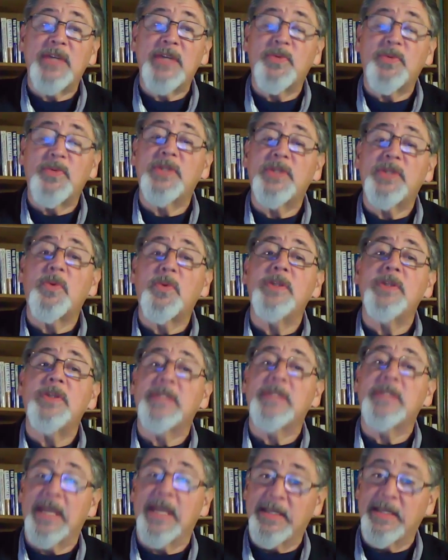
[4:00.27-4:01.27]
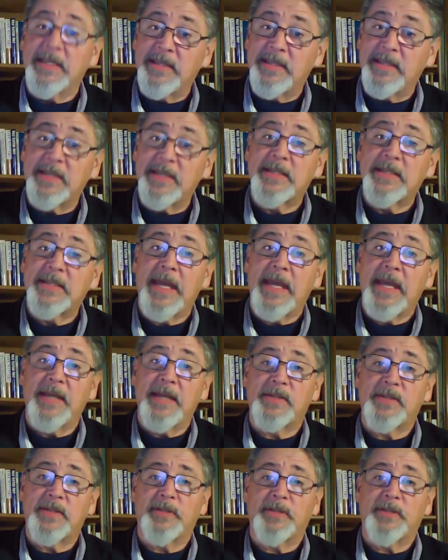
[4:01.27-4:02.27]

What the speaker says: resource in this case.